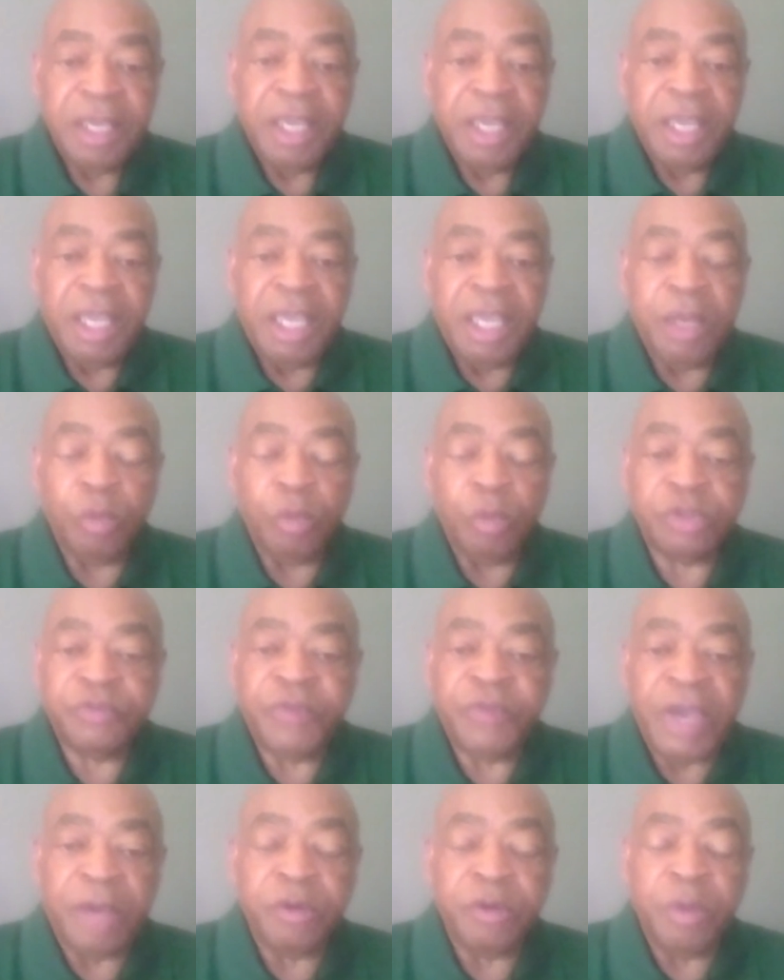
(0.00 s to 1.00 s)
and it was
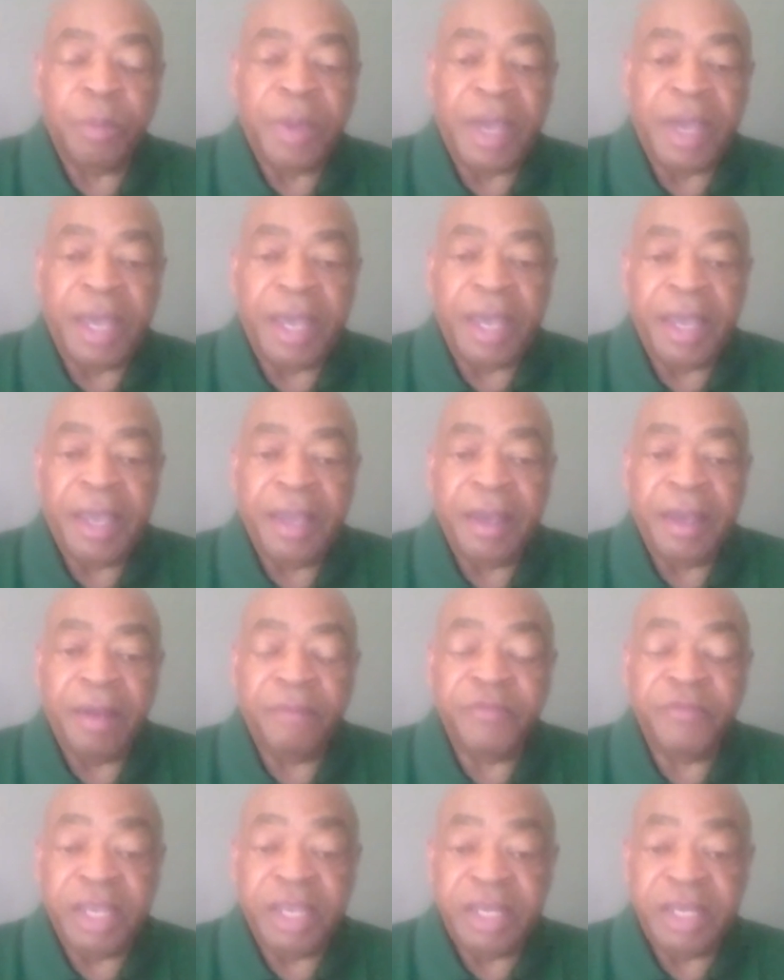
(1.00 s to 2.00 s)
founded by a
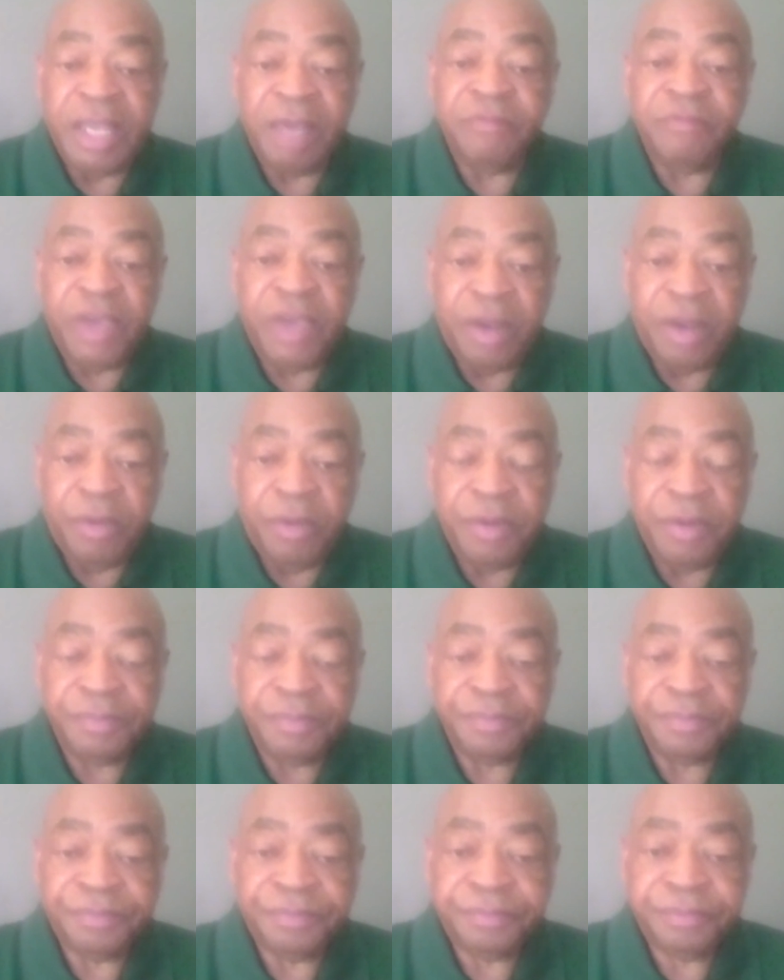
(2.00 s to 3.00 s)
Vietnam veteran.
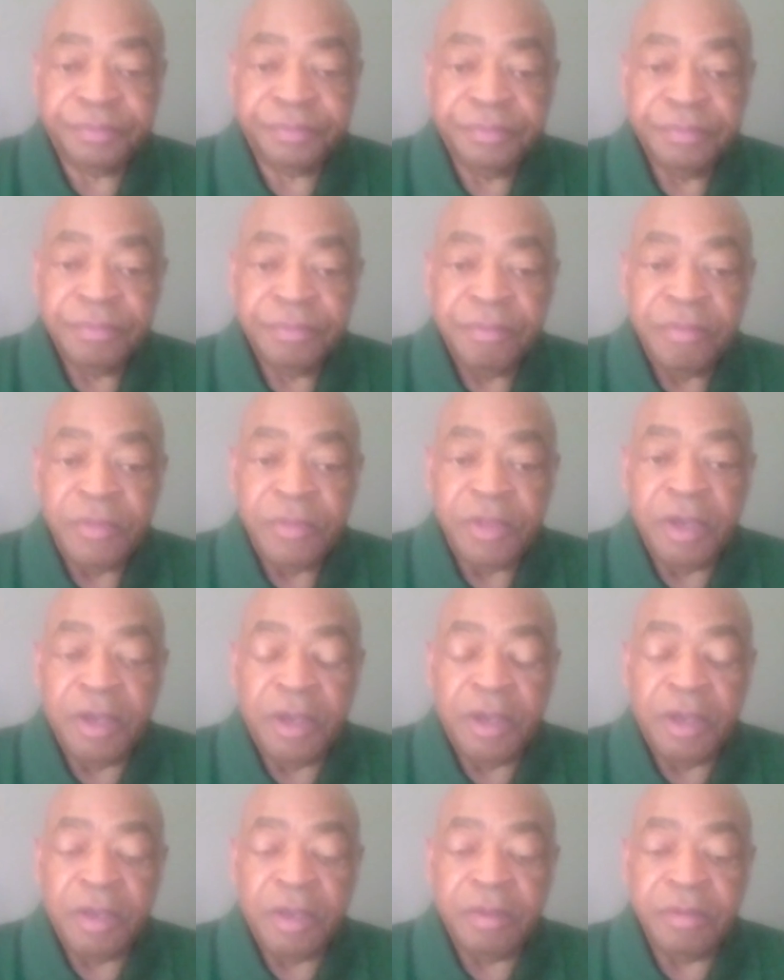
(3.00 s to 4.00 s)

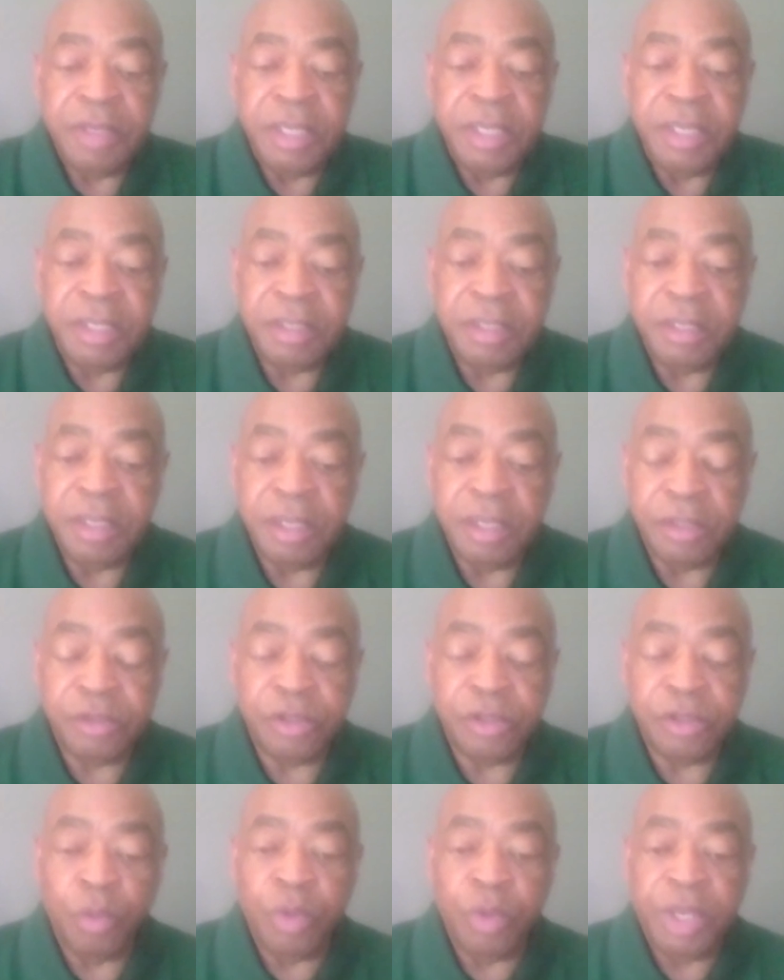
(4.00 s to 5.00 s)

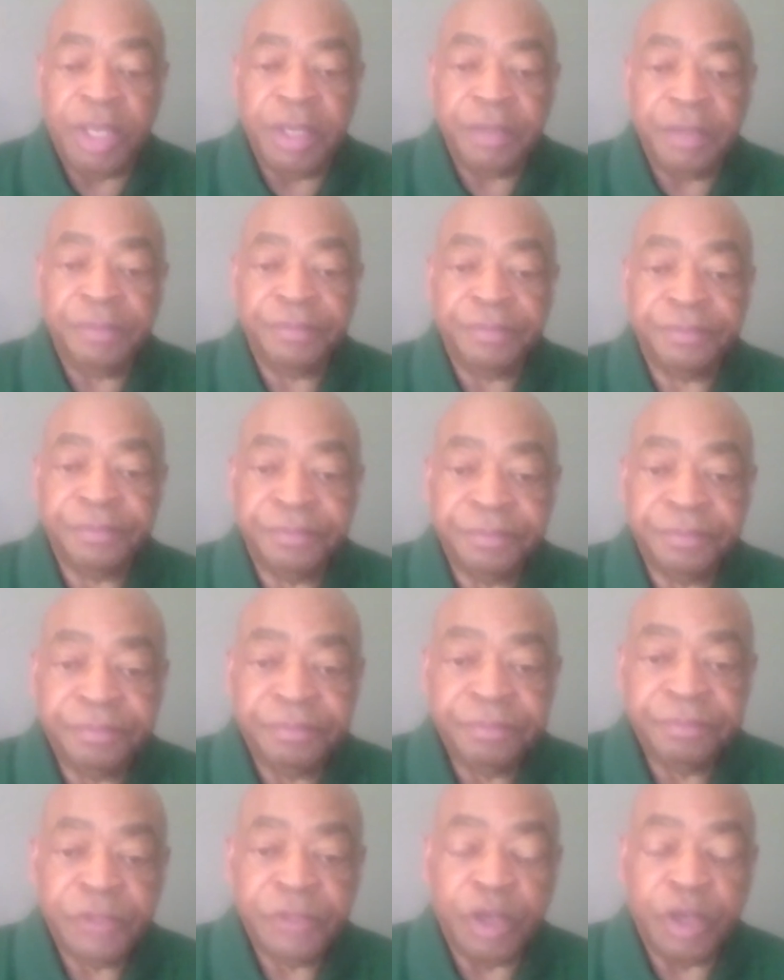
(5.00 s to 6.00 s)
Joe Wynn,
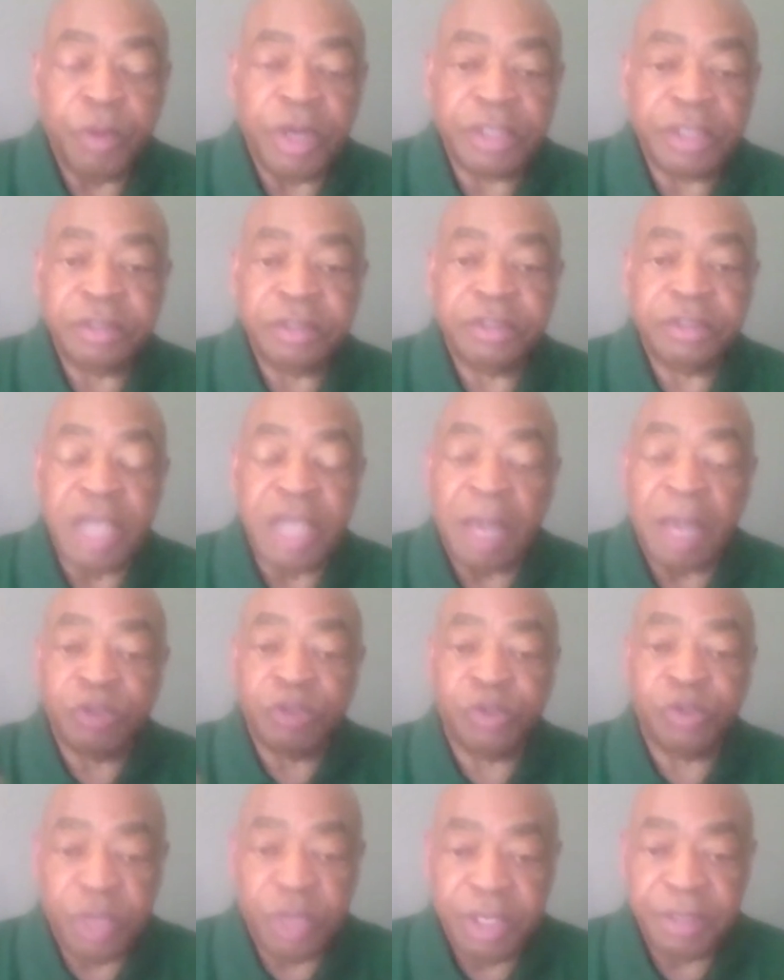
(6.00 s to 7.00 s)
correction,
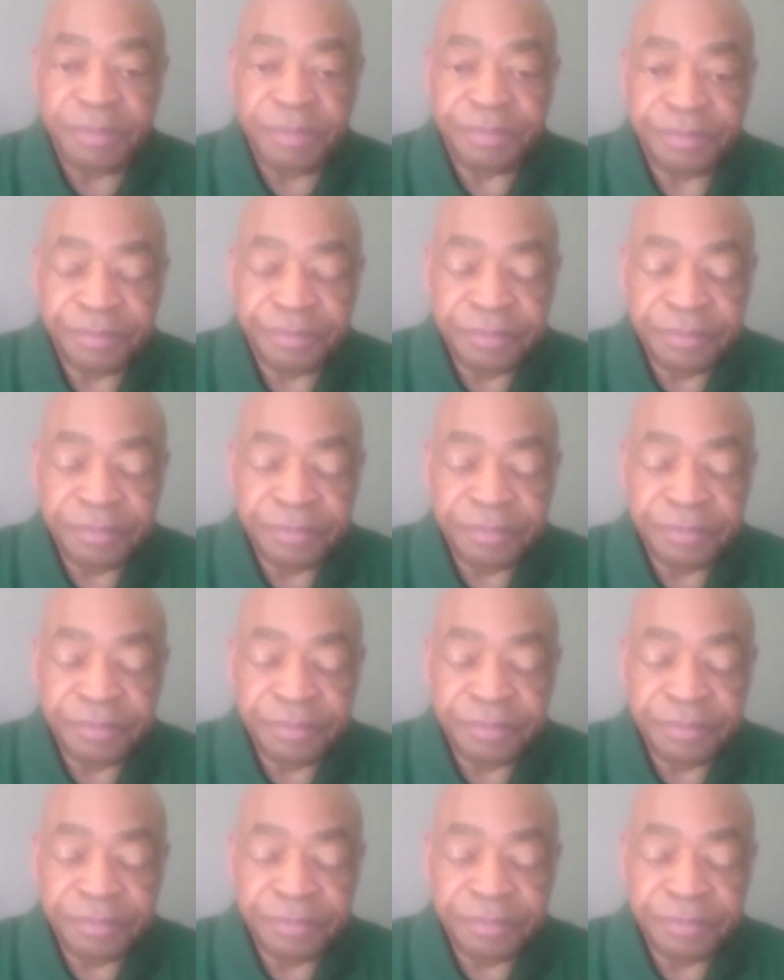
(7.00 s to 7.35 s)
Thomas Wynn.